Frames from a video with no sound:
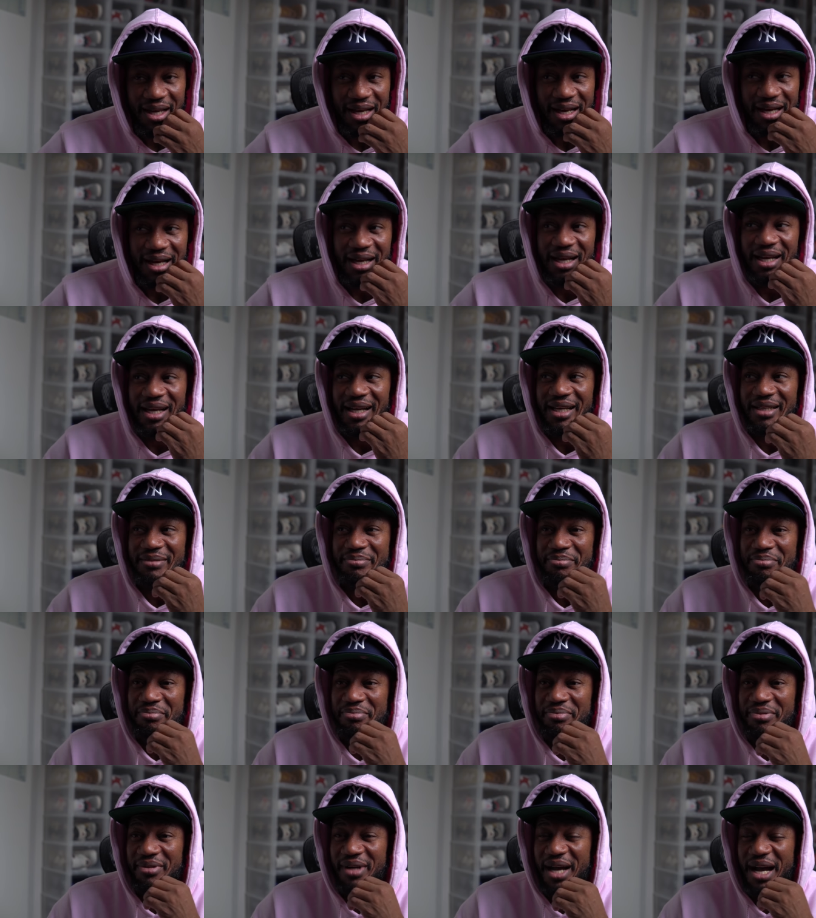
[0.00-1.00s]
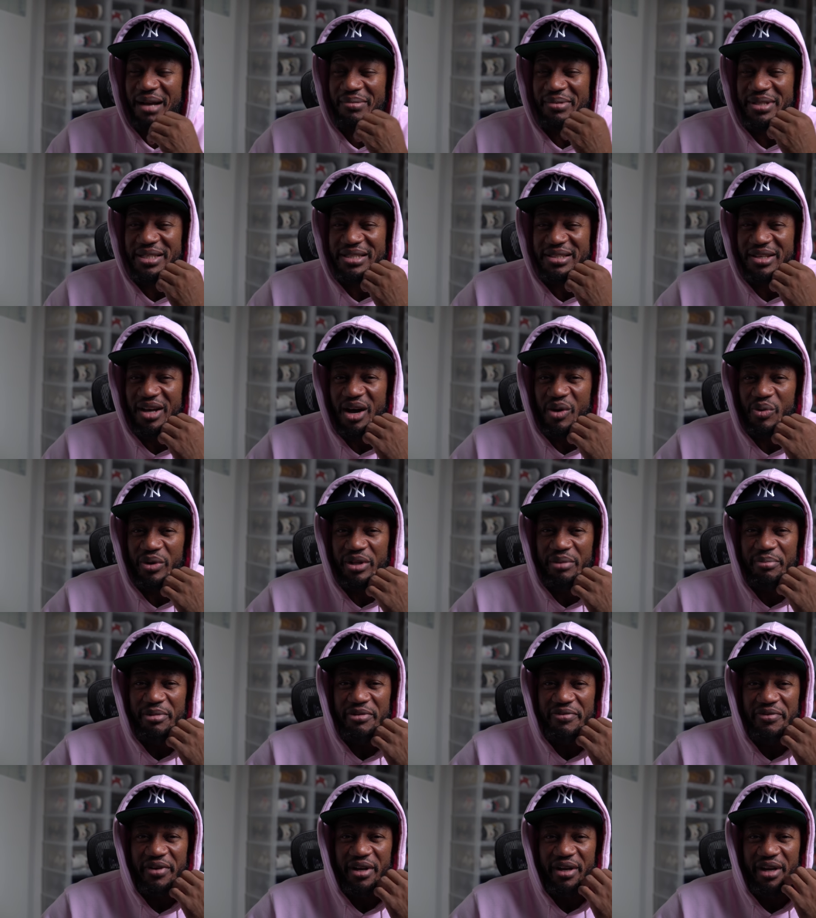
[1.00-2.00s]
Probably so. I want to
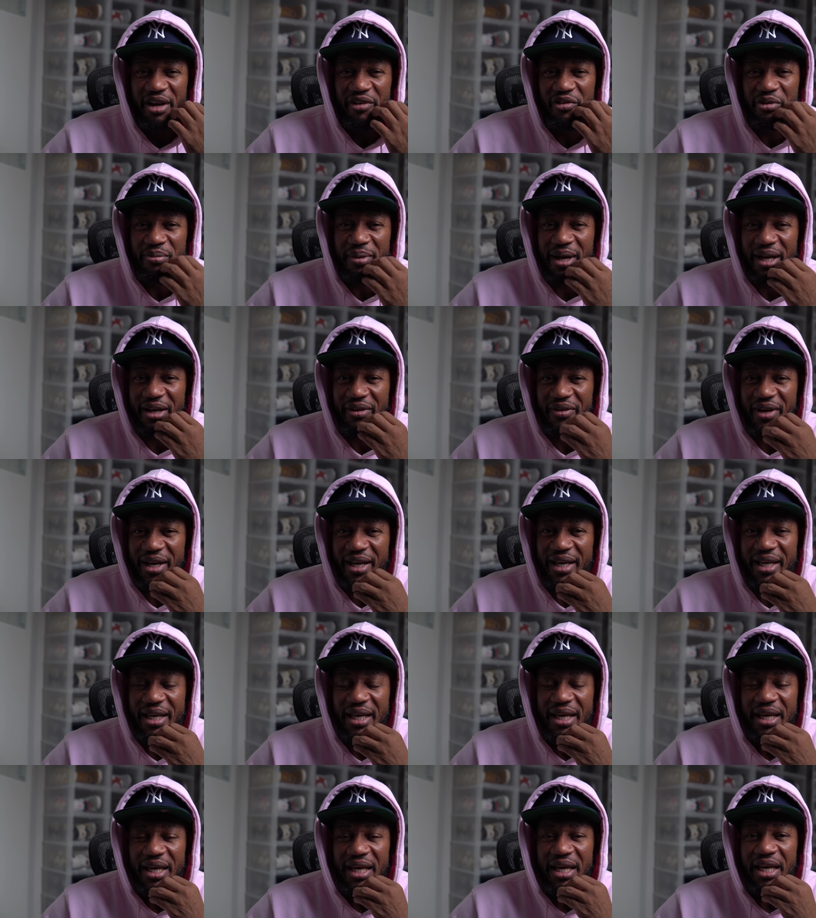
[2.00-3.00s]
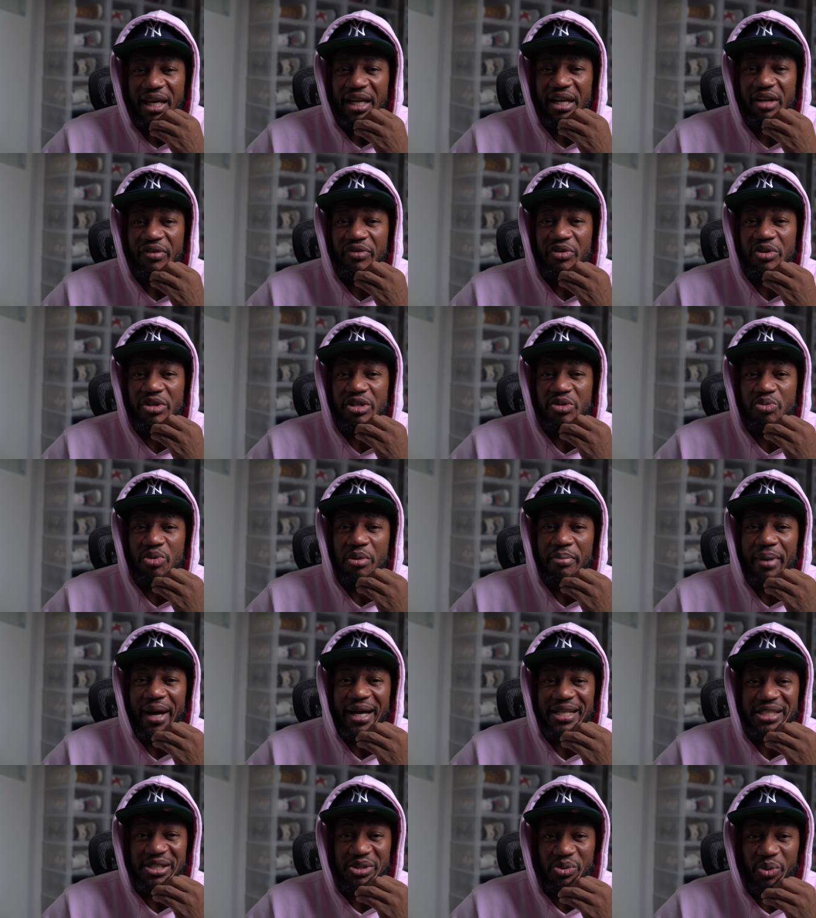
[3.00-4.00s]
be fair to everybody, right? And if you just want to
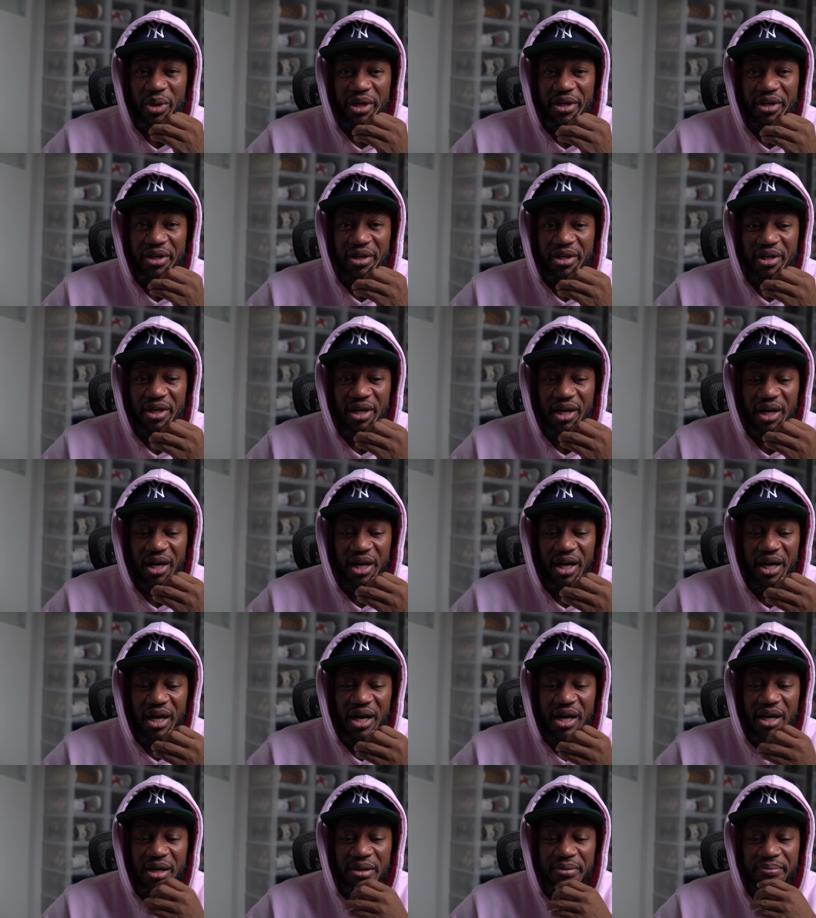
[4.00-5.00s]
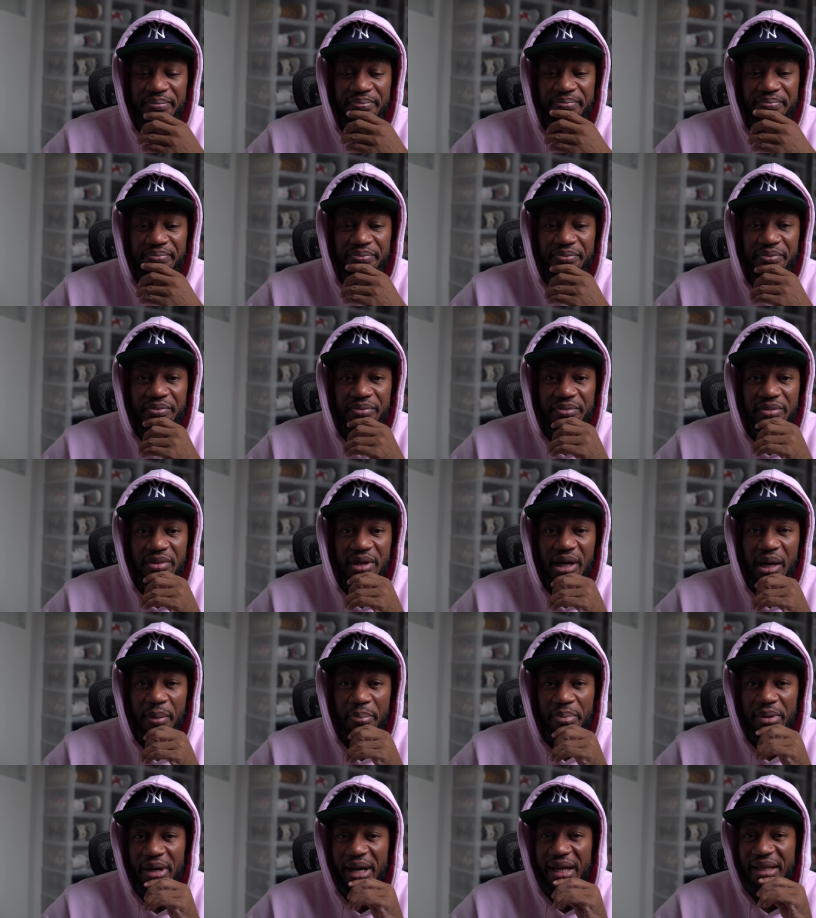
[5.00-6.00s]
buy a sweater,
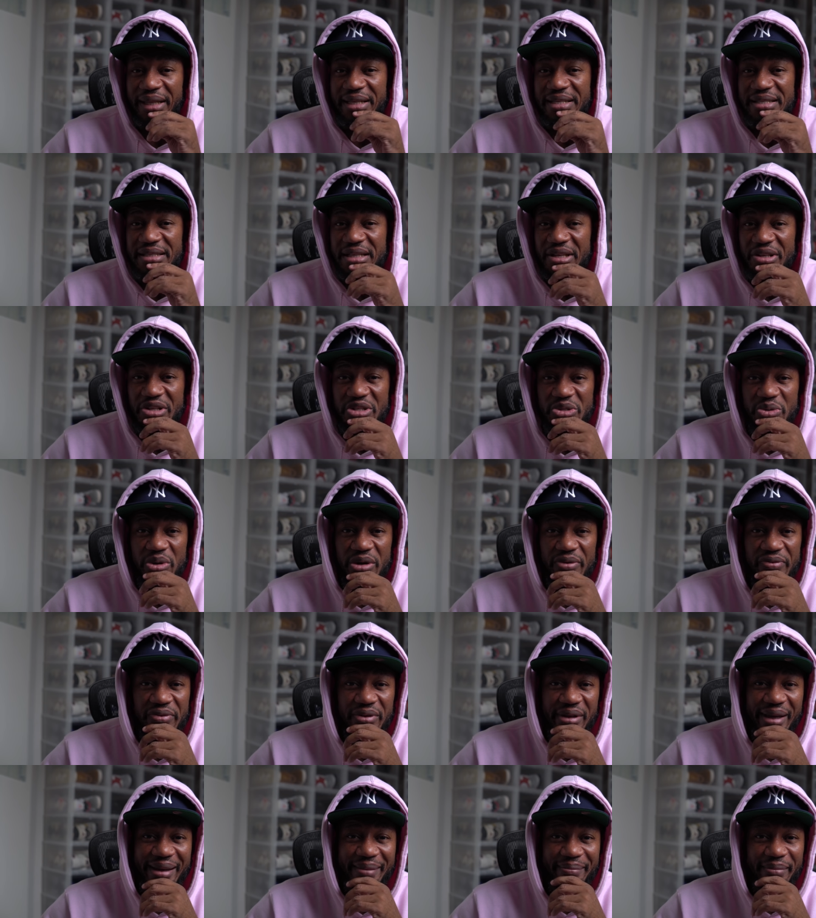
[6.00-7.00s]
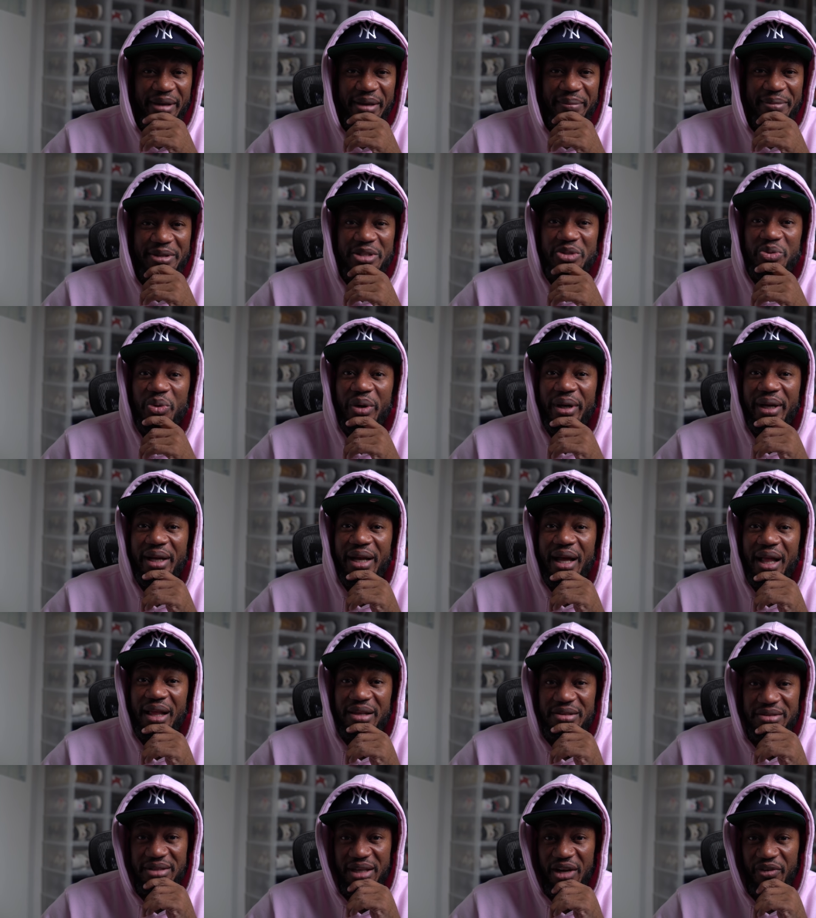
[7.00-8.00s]
I probably sell the sweater for like maybe
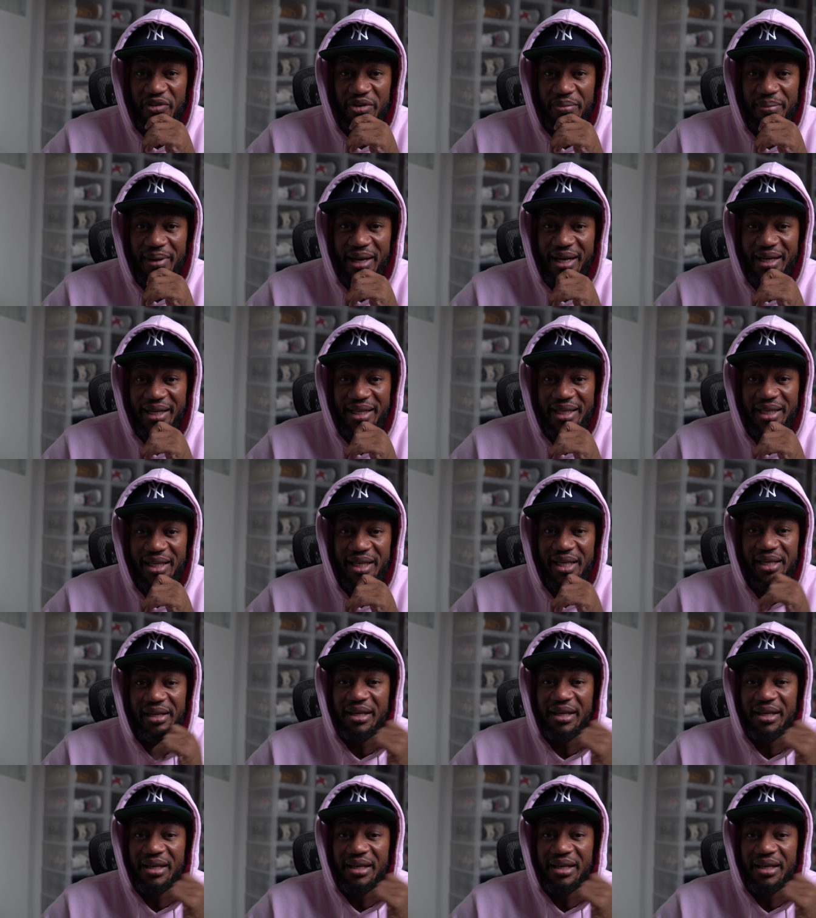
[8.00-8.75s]
$20 to everybody.